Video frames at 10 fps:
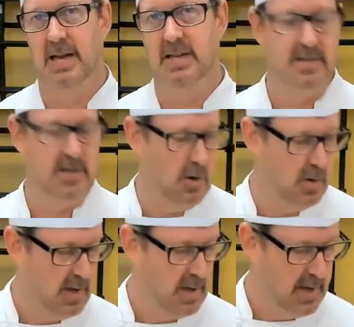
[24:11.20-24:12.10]
So
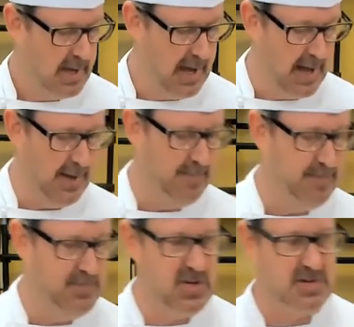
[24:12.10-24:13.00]

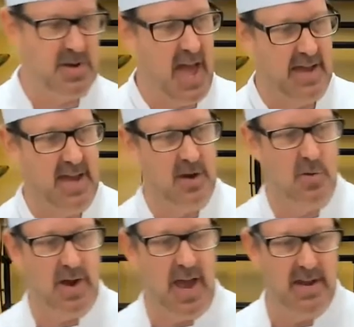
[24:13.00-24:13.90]
just, yeah, get
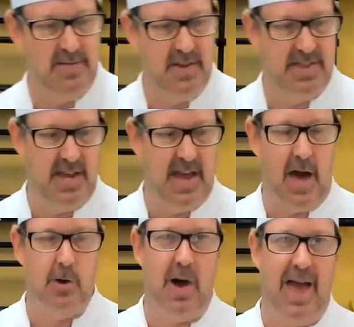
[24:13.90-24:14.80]
creative and think, how
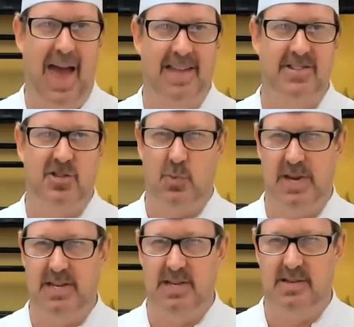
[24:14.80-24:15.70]
do I add
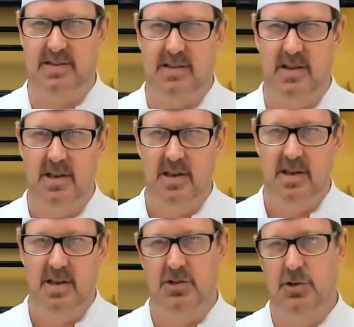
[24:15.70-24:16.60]
sweetness
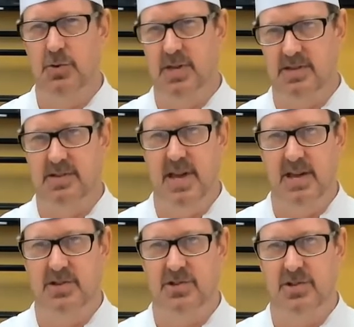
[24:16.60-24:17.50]
to this
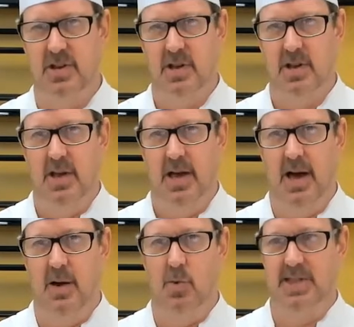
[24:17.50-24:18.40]
dish
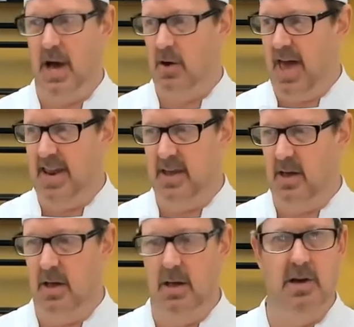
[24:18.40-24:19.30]
without adding
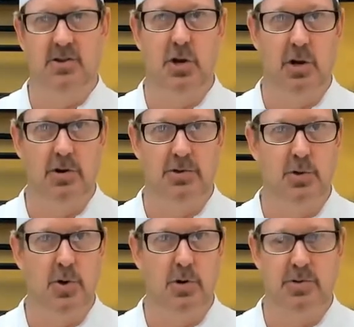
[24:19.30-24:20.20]
sugar or
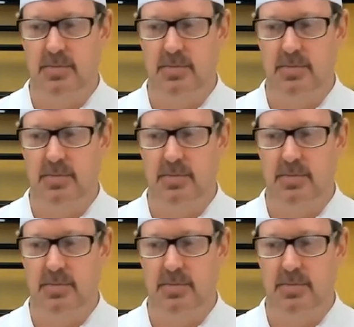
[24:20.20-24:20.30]
sucrose?